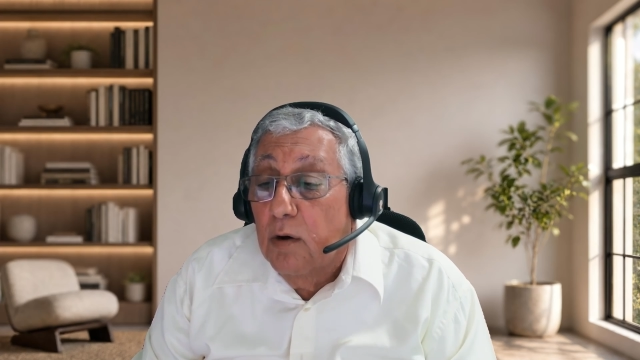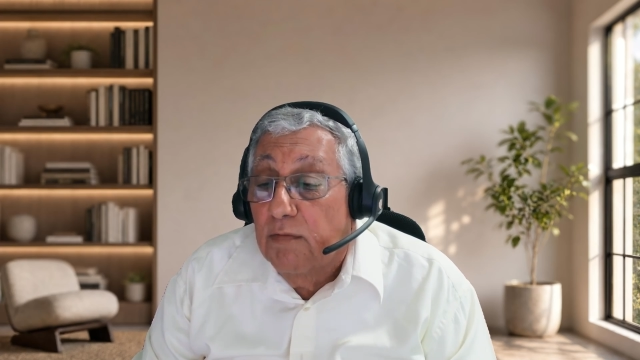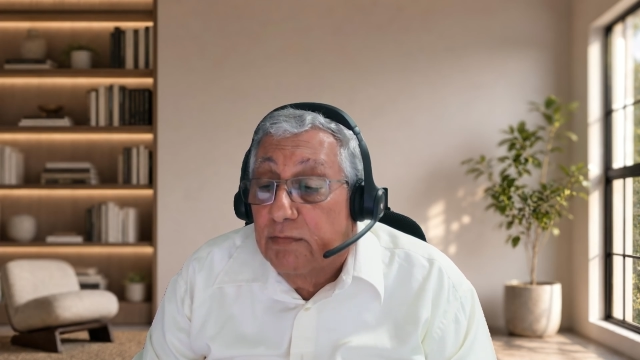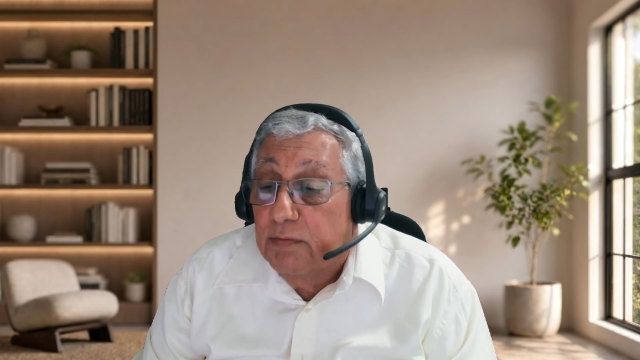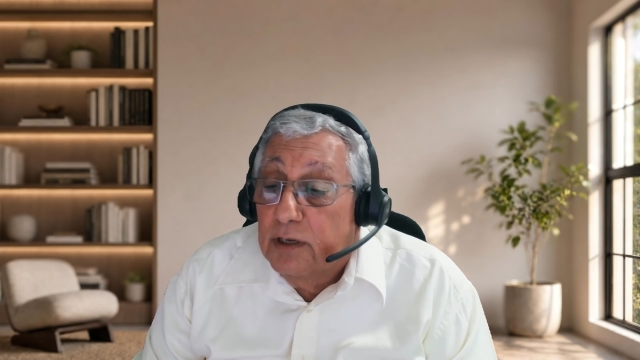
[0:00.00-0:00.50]
of
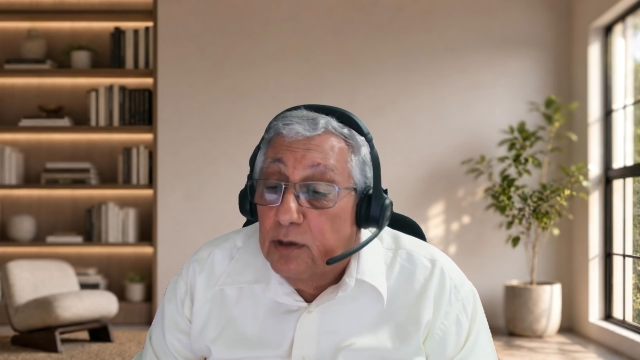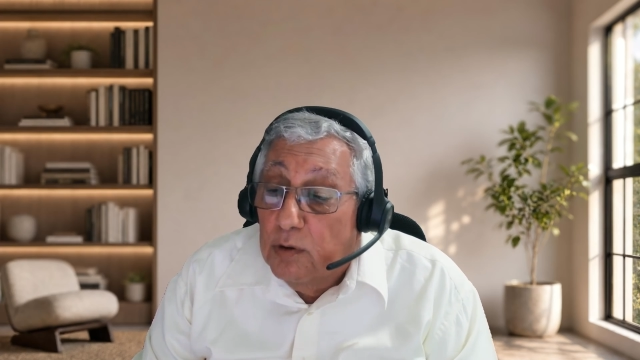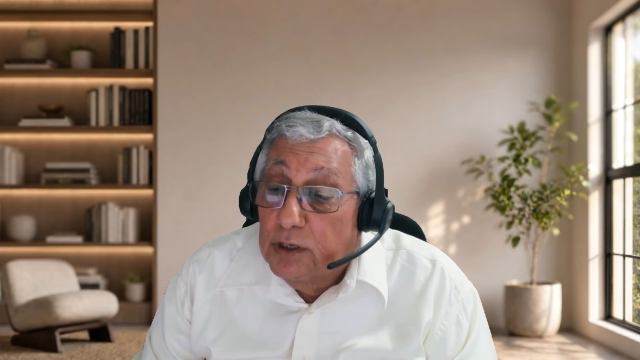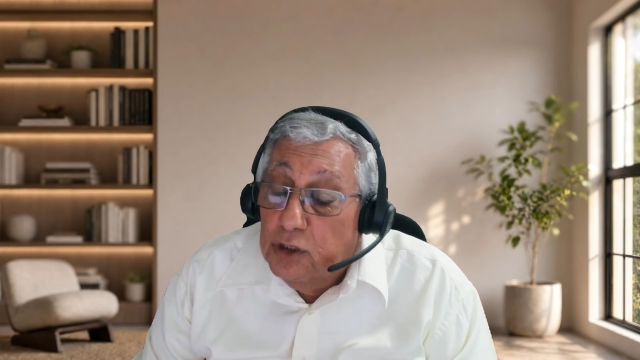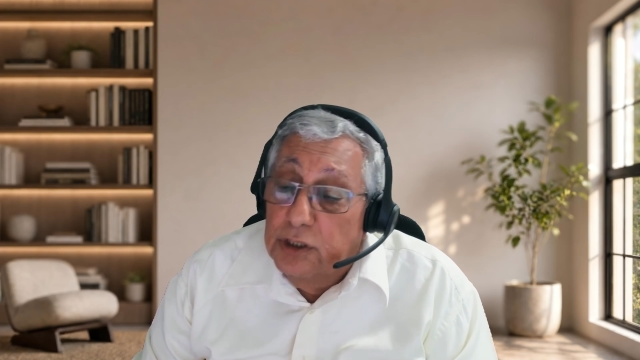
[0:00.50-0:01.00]

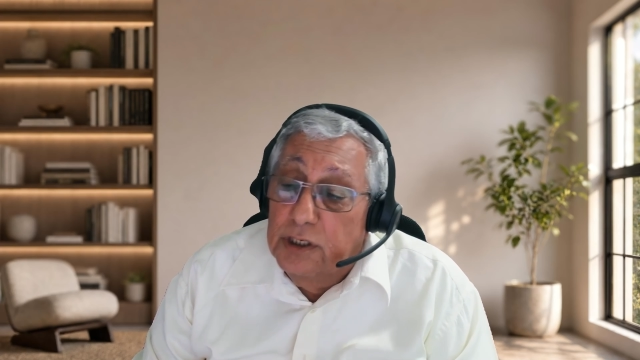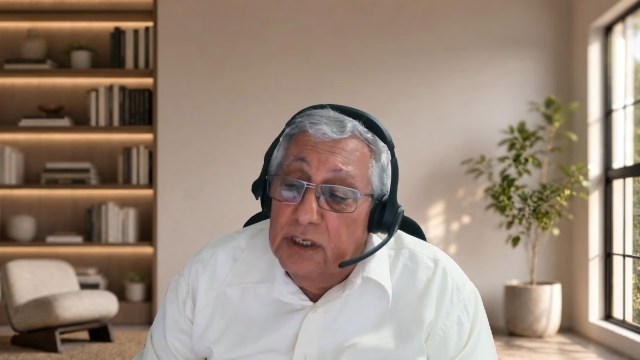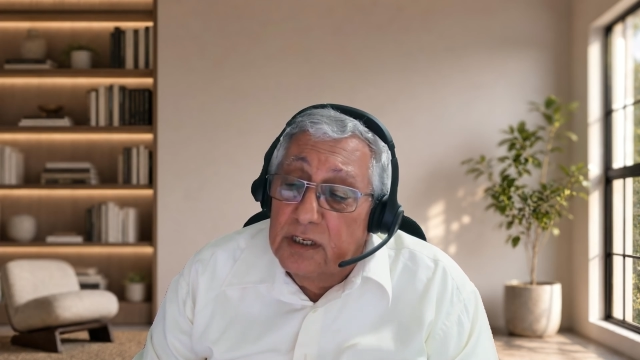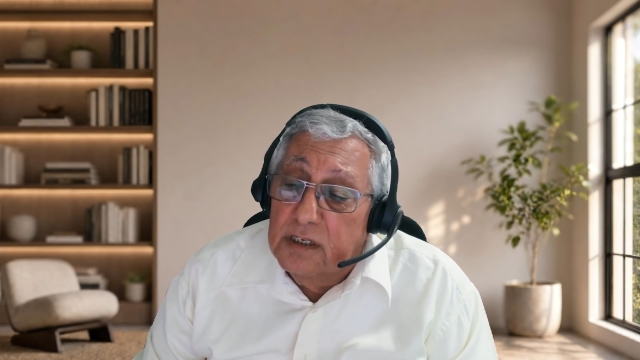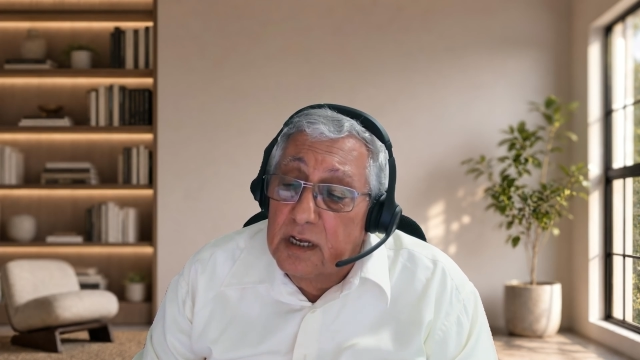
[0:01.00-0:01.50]
your
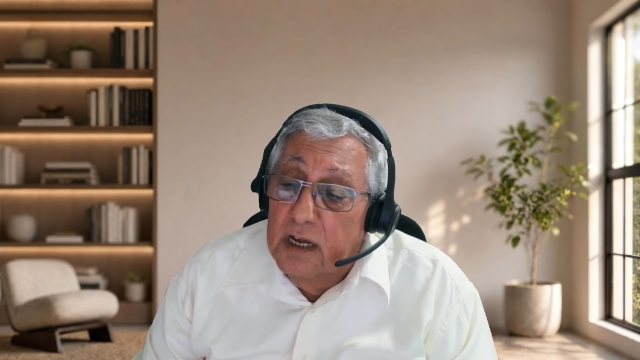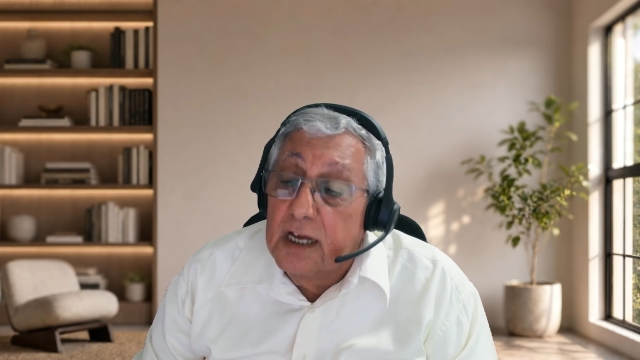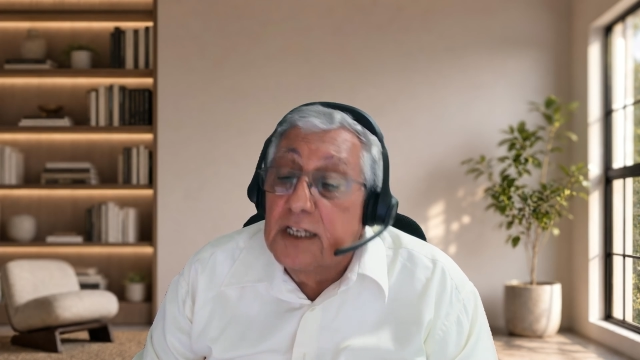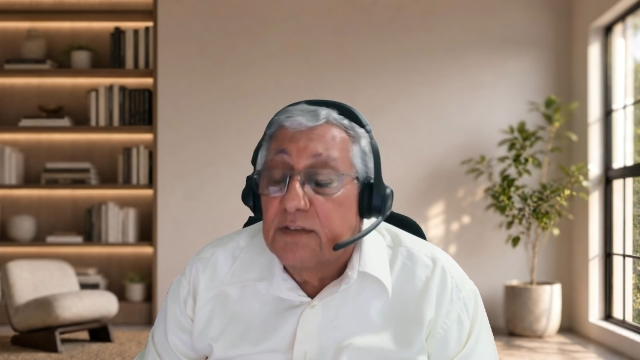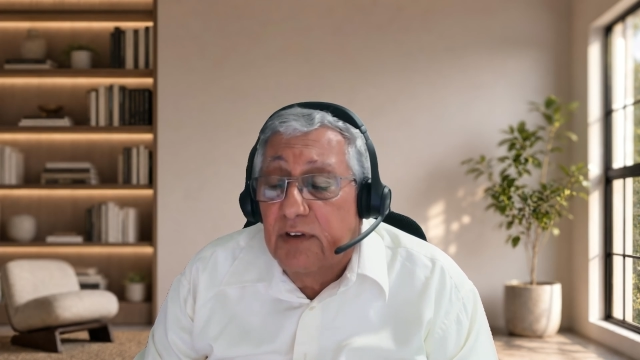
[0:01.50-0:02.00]
engineers
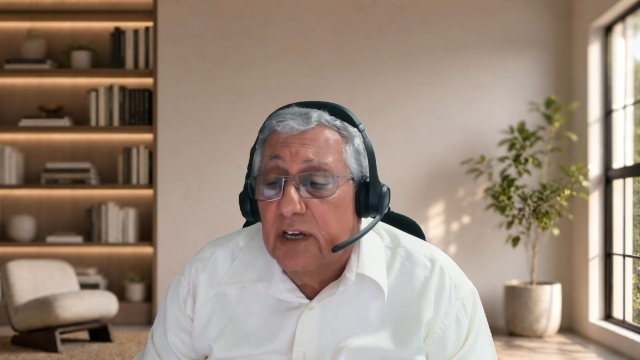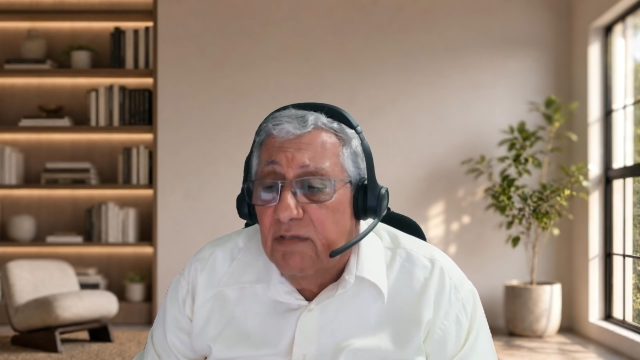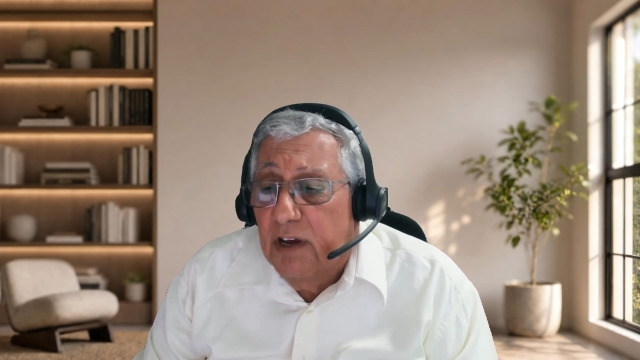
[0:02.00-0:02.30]
is very,